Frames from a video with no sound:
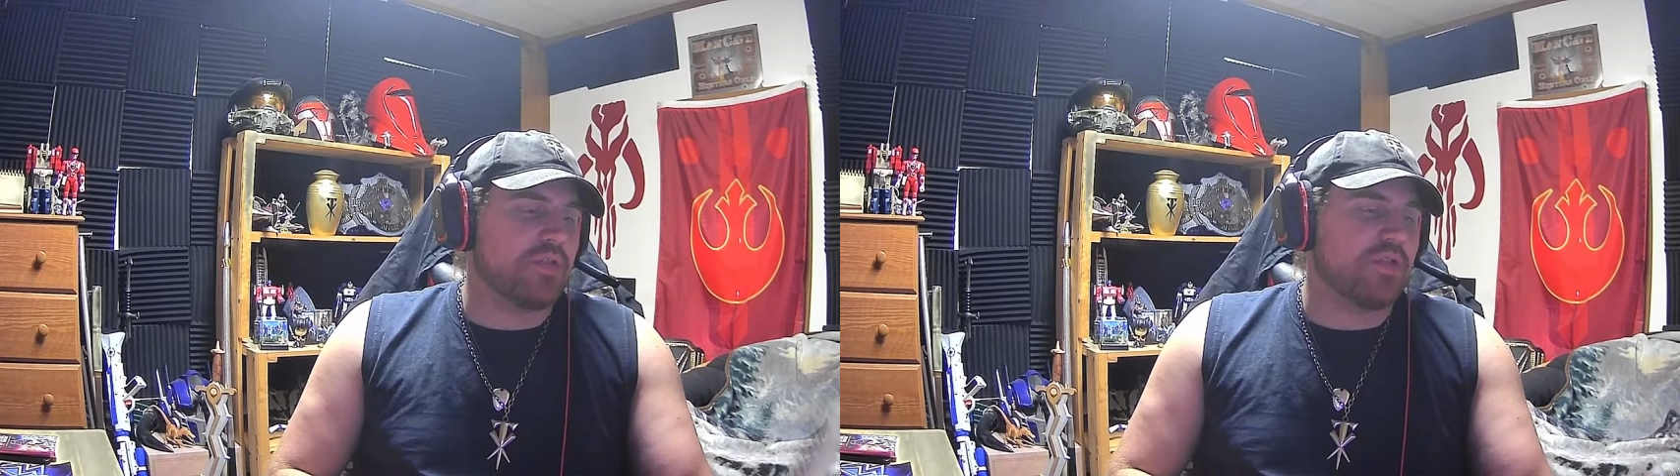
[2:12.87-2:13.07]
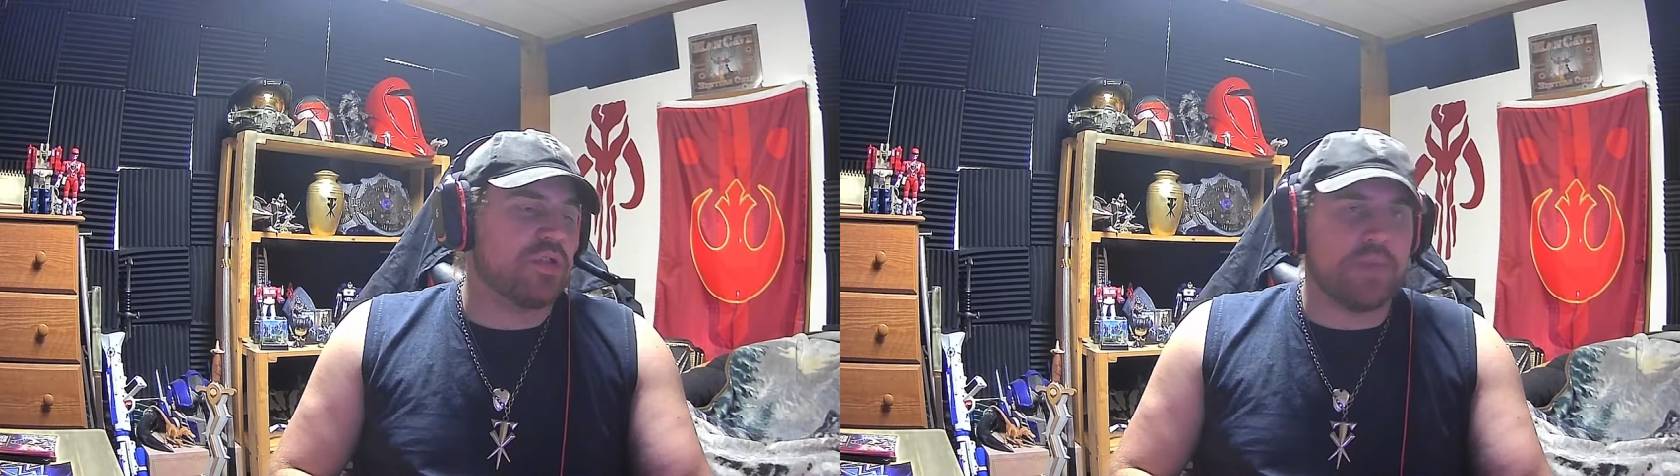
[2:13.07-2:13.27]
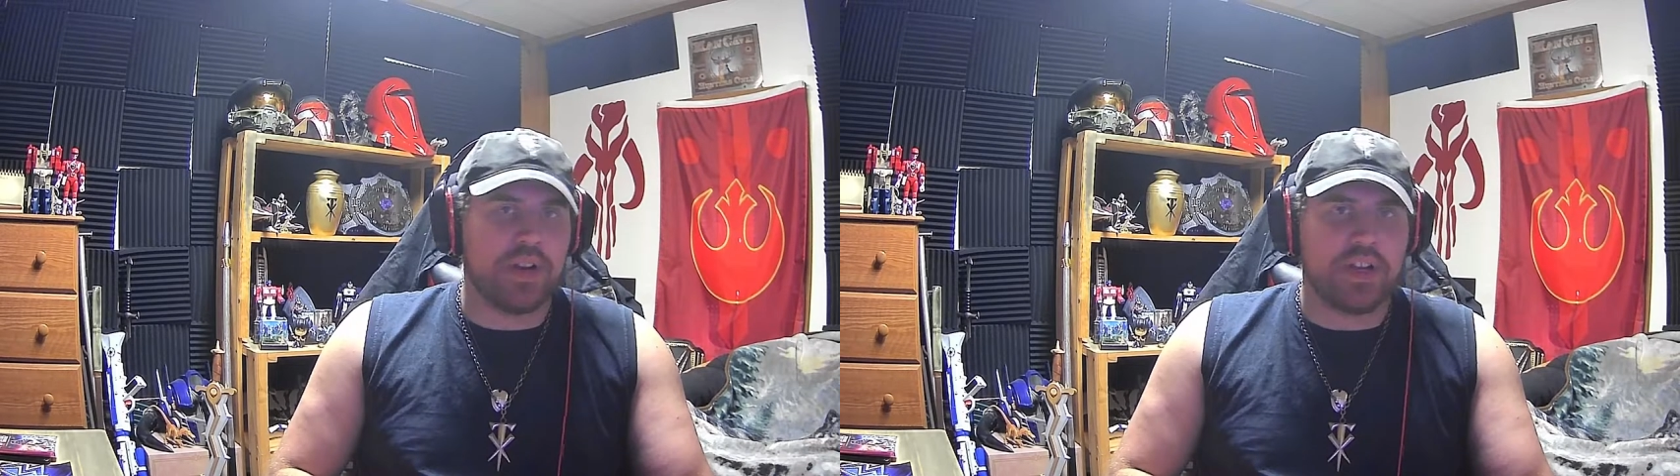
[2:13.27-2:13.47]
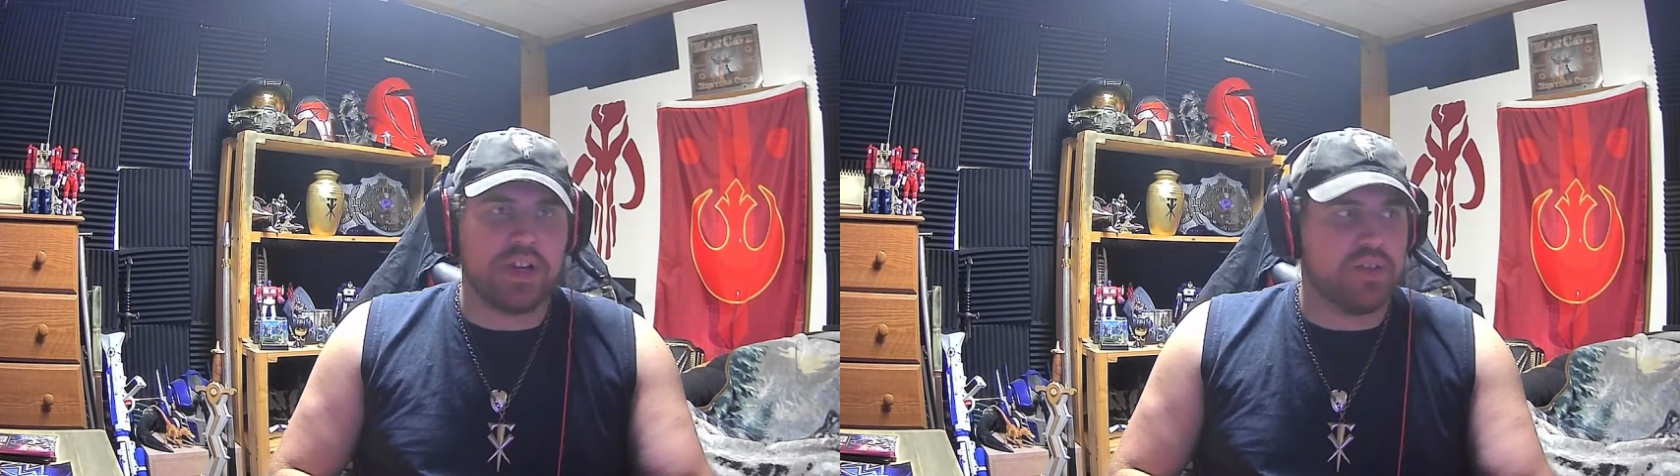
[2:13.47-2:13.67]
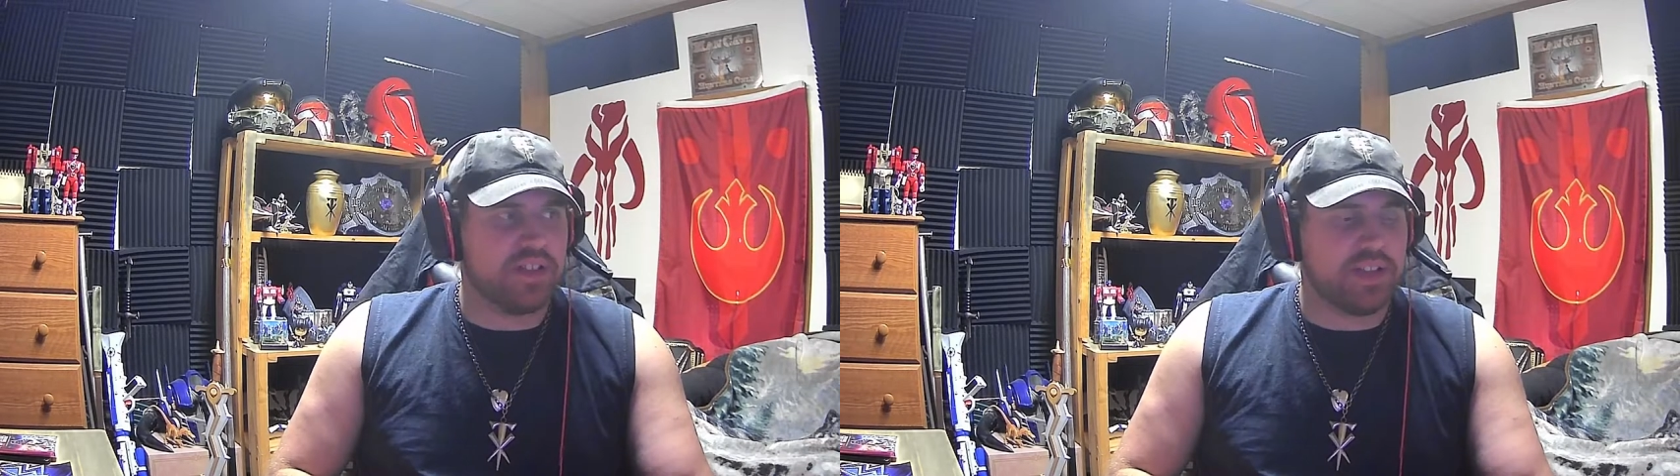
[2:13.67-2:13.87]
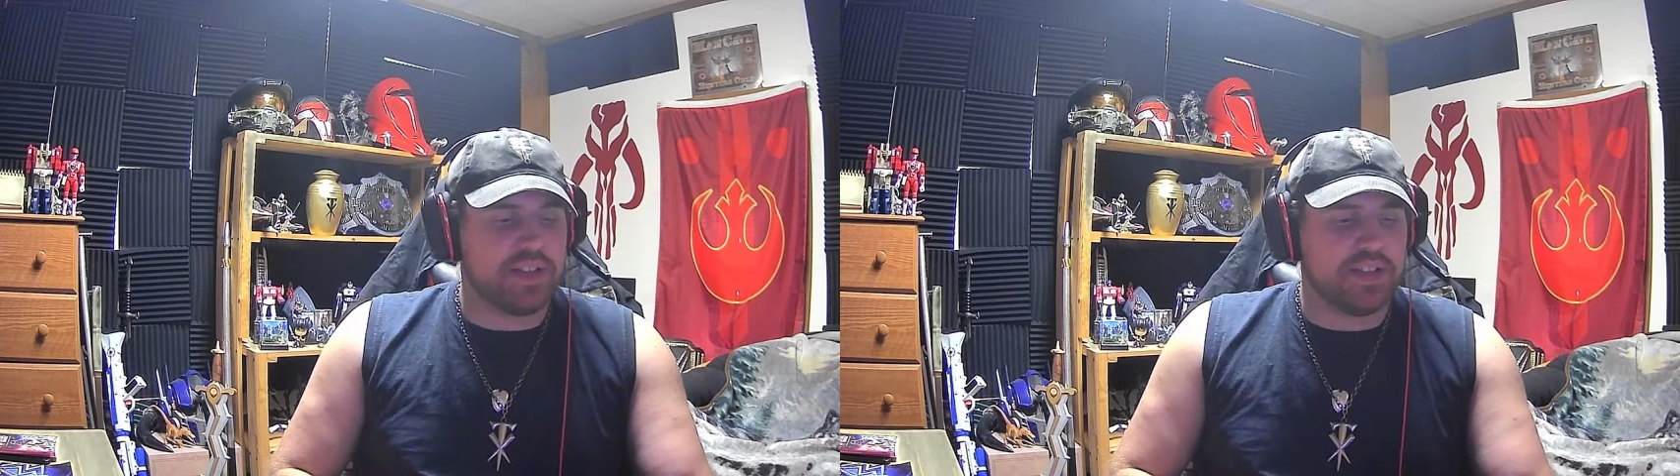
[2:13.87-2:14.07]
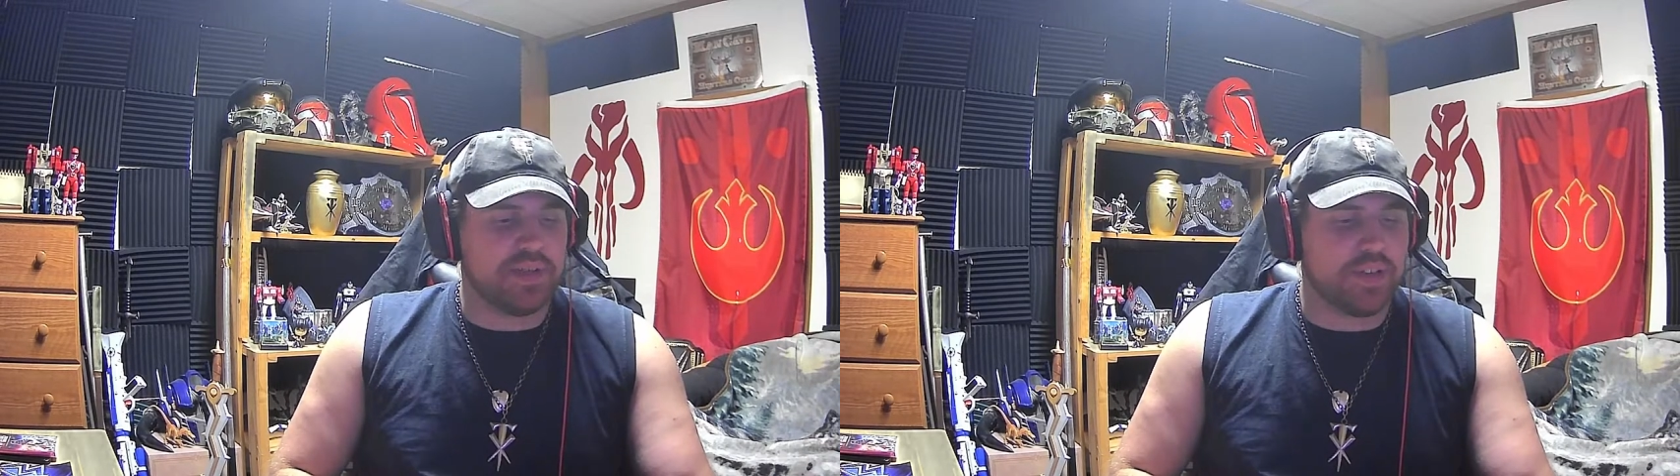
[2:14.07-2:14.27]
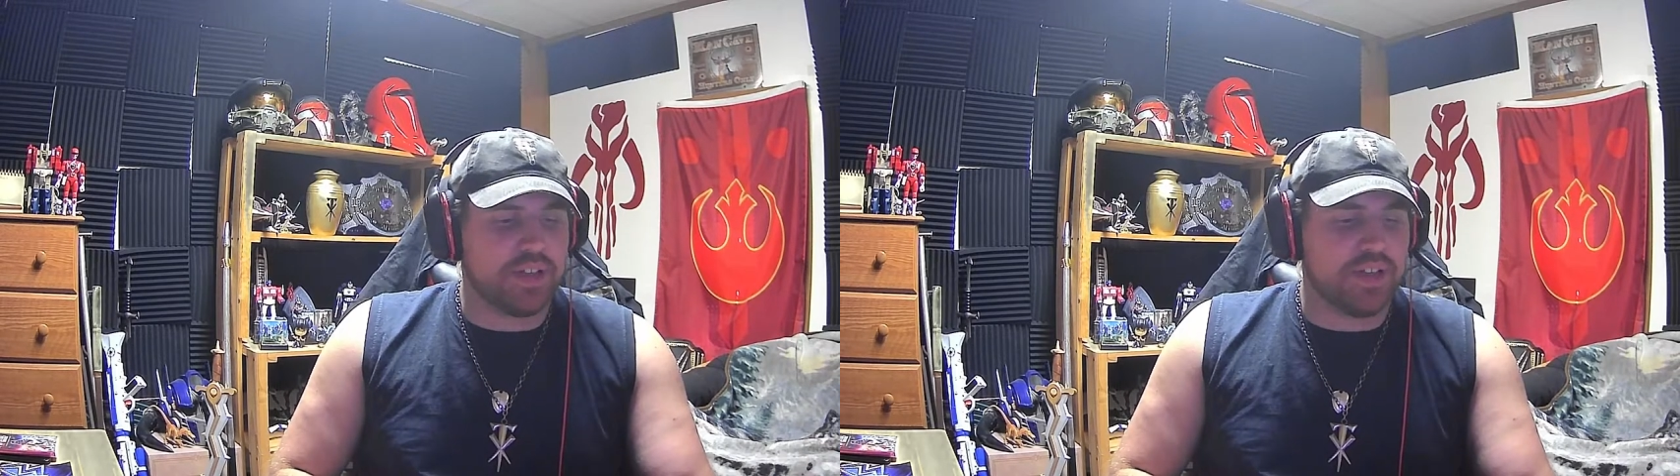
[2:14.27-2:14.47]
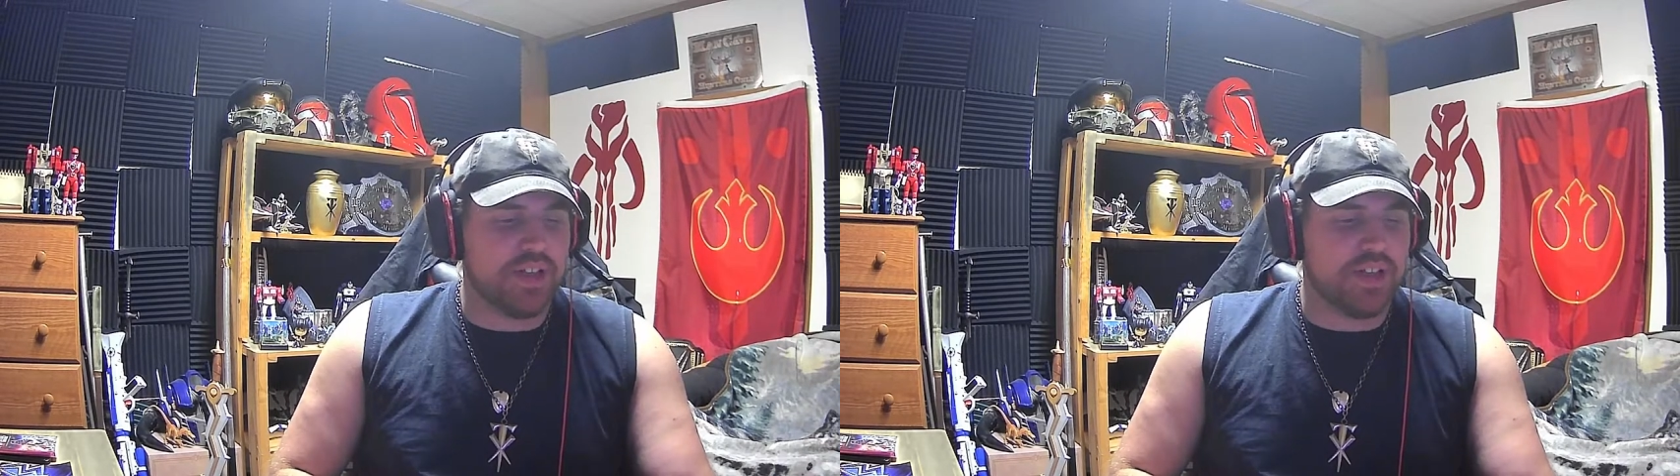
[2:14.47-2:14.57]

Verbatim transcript: too many notes on this one